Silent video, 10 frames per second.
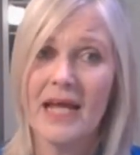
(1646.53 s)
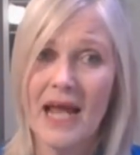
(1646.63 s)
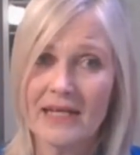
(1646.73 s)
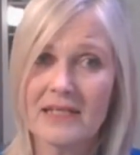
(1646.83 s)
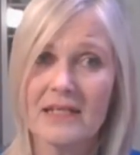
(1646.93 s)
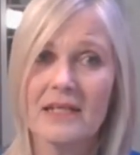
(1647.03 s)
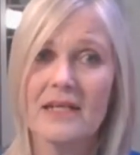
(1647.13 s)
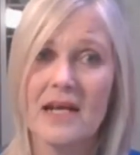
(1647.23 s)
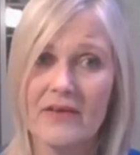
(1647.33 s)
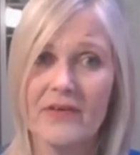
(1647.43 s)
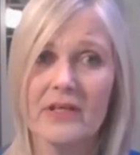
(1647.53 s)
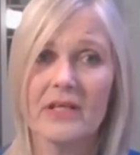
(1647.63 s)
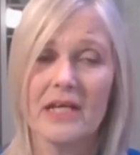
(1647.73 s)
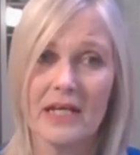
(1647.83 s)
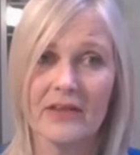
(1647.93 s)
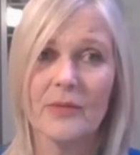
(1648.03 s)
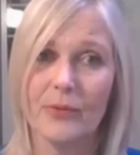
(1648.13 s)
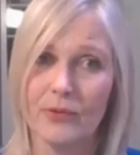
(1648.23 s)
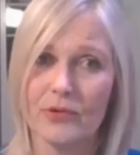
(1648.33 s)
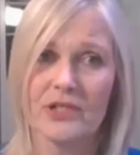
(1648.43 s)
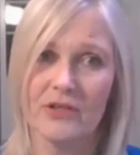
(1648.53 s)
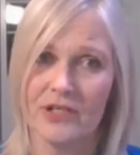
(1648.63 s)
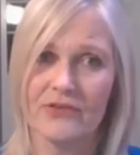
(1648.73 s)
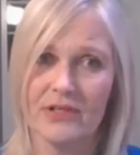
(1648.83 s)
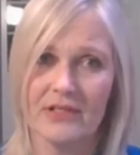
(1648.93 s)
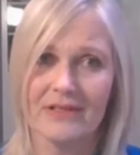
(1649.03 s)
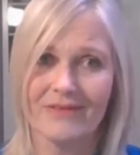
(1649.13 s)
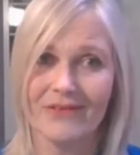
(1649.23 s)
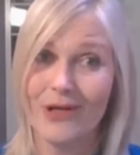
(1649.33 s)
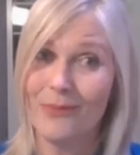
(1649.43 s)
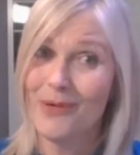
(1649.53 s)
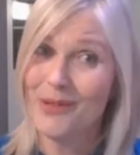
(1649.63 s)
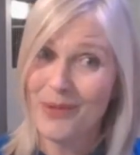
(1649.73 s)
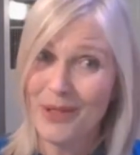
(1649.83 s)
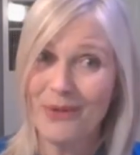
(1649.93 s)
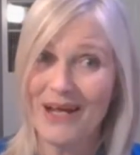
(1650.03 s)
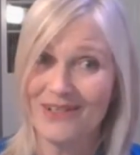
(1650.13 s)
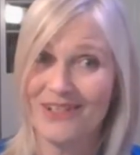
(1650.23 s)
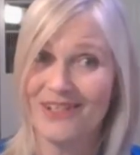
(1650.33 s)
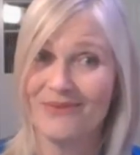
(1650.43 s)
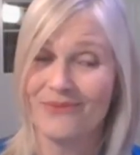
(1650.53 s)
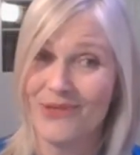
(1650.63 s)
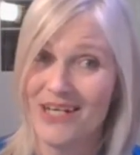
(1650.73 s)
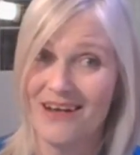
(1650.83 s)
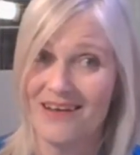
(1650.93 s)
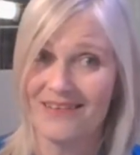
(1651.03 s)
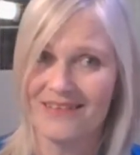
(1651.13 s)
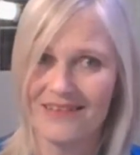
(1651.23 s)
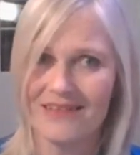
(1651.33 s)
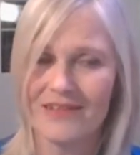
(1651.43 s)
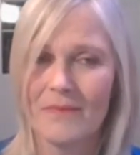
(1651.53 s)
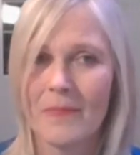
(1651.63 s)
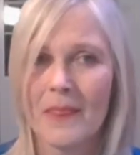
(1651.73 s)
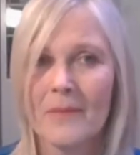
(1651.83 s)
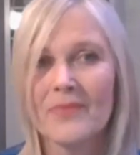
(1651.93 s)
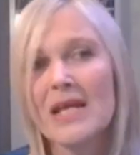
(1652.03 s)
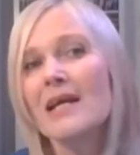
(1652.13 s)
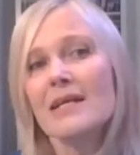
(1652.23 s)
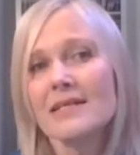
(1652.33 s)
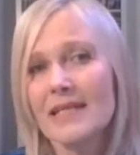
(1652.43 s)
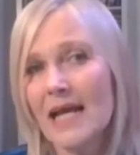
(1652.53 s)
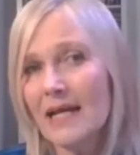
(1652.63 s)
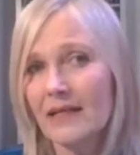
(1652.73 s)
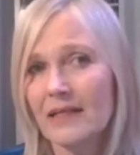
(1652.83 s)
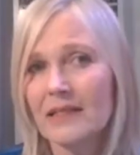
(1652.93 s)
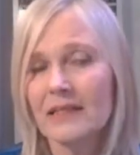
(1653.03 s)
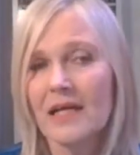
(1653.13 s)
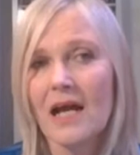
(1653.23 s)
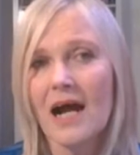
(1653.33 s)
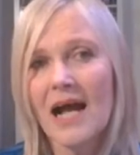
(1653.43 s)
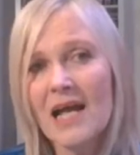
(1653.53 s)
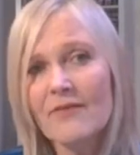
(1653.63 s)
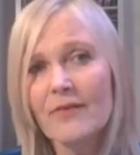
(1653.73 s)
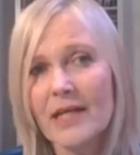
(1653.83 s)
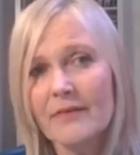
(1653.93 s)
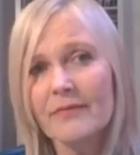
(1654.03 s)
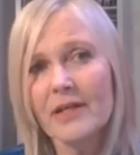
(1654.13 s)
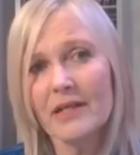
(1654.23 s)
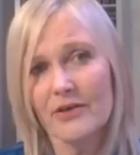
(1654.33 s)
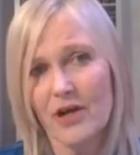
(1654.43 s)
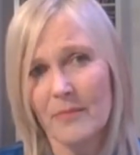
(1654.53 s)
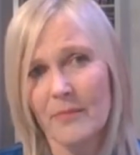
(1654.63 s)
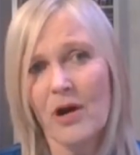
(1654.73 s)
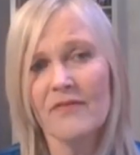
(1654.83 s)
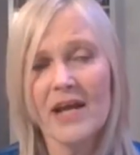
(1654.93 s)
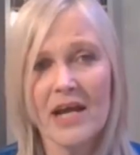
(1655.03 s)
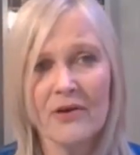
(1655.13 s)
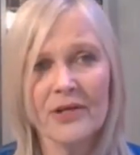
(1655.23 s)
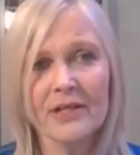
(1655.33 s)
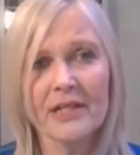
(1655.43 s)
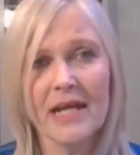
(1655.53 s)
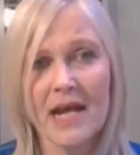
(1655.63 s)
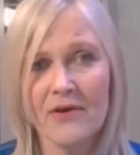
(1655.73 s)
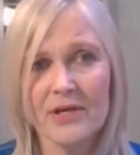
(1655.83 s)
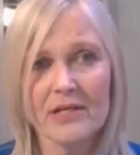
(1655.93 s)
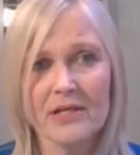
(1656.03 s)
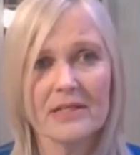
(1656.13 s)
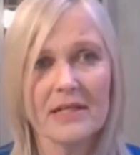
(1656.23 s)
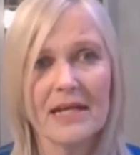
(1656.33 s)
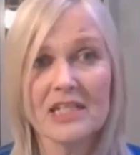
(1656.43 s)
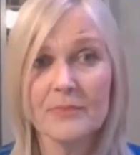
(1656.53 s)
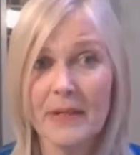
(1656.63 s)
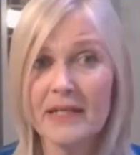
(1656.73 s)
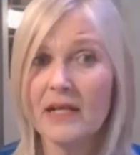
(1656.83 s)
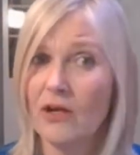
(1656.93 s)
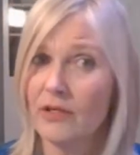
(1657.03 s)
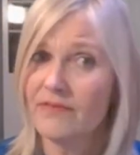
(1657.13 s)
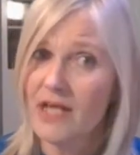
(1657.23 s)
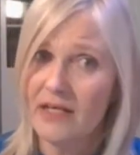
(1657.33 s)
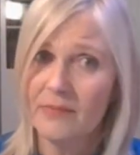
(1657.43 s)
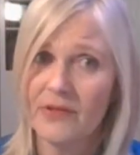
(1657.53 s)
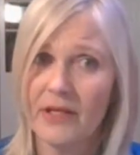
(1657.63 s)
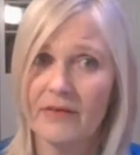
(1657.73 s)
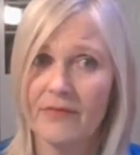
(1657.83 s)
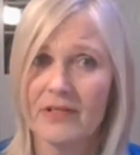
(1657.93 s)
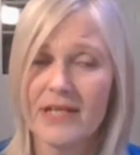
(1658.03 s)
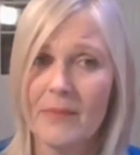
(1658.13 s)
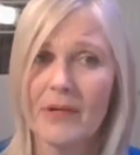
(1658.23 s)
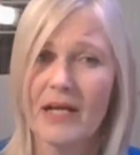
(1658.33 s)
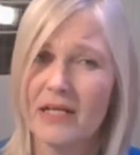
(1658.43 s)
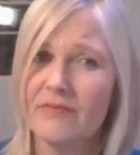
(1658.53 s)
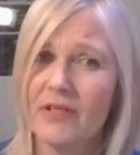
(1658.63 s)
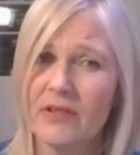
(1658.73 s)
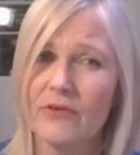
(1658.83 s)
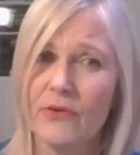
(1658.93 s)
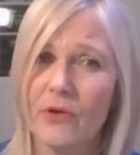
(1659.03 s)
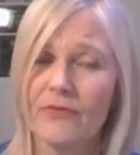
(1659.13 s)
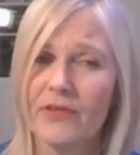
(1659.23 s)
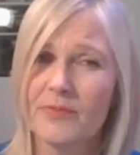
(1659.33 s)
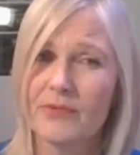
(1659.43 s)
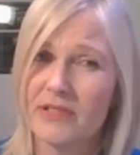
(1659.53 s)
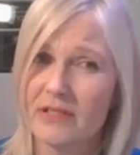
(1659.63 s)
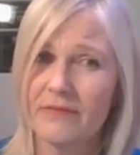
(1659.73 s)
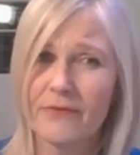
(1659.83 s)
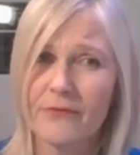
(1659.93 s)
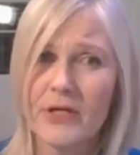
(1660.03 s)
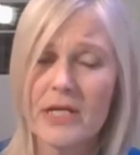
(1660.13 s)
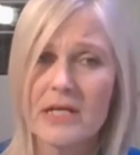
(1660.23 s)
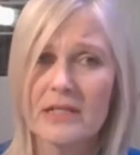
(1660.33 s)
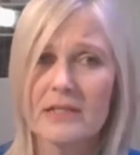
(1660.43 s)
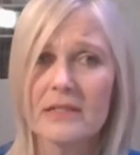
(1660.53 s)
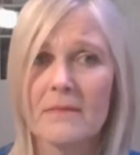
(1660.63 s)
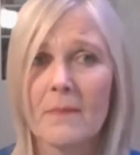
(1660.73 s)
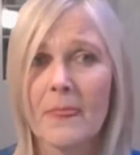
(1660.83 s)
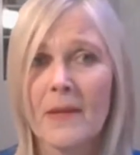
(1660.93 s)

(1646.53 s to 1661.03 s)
they're actually living in the poorest countries. Not many people actually realize this. Secondly, I have lived in a number of arid areas and spent a lot of time there. For example, I lived in the northeast Brazil for 3 years,